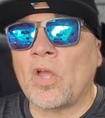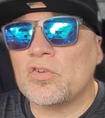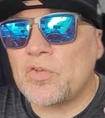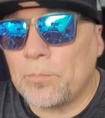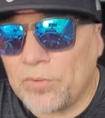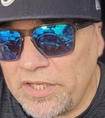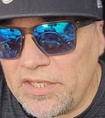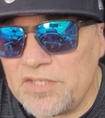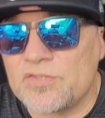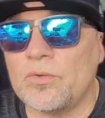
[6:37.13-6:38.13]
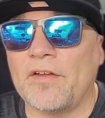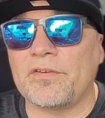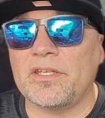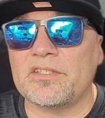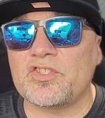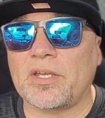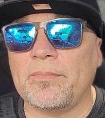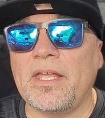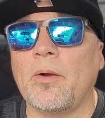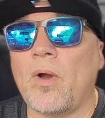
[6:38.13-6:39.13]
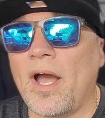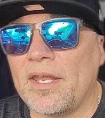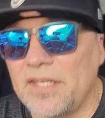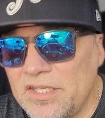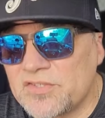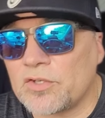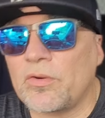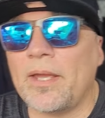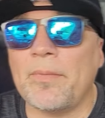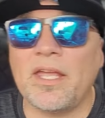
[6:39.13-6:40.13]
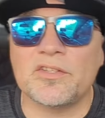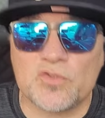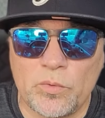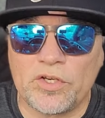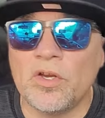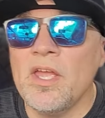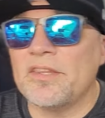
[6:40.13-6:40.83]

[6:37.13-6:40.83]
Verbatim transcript: Also, please do not forget to check me out on Instagram and Twitter.